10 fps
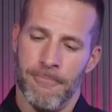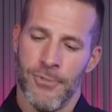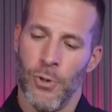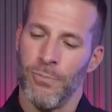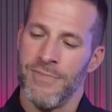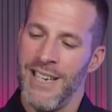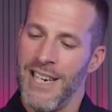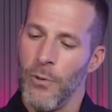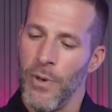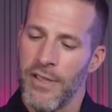So
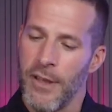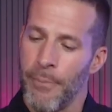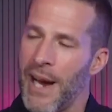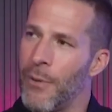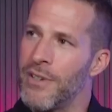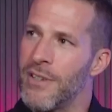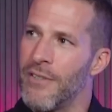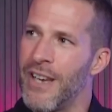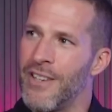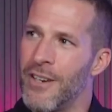dealing with the parents of
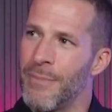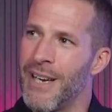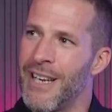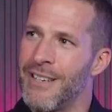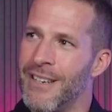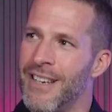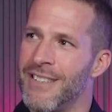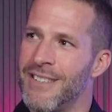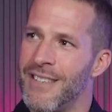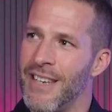that young man
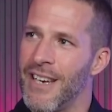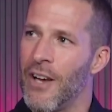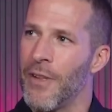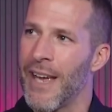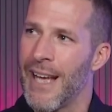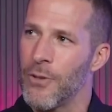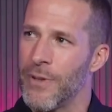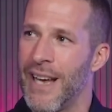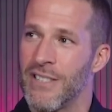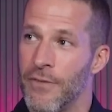and seeing how they handled
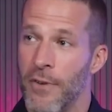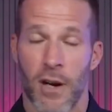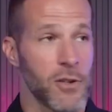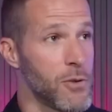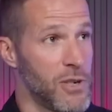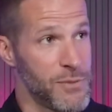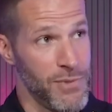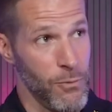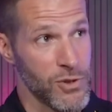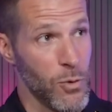that as a father
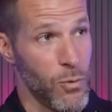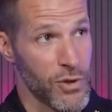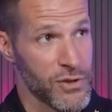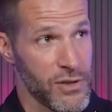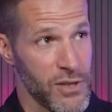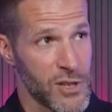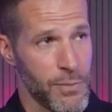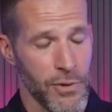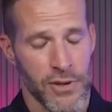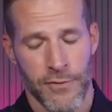was the worst
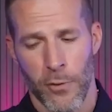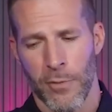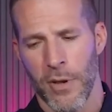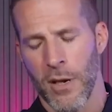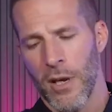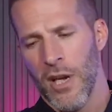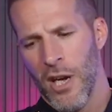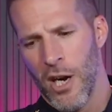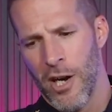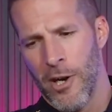experience for me.
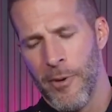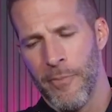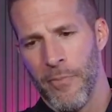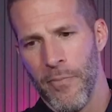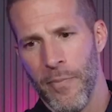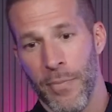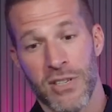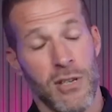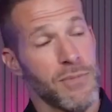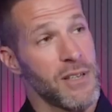but
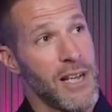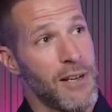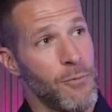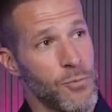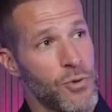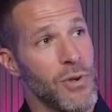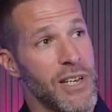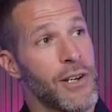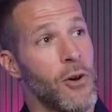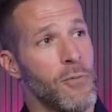something that truly
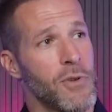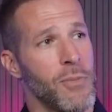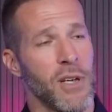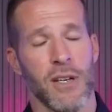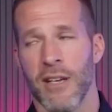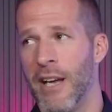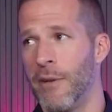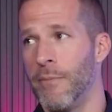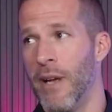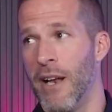hit home to me,
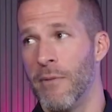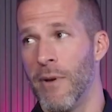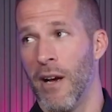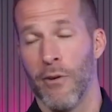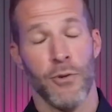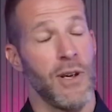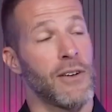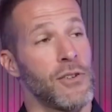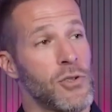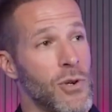and how you got
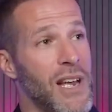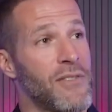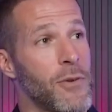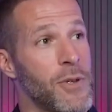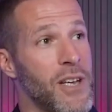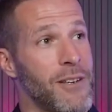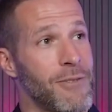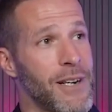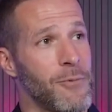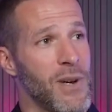to enjoy life every day,
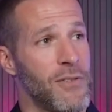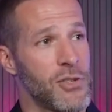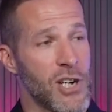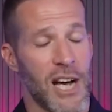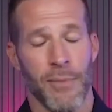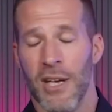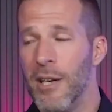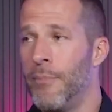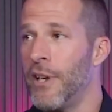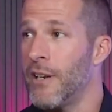right? We have a job,
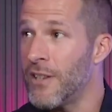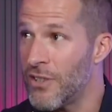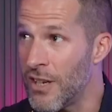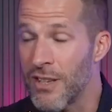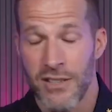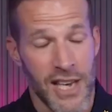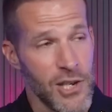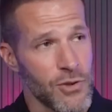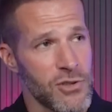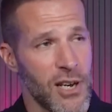but it's a
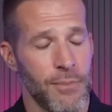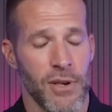dangerous job.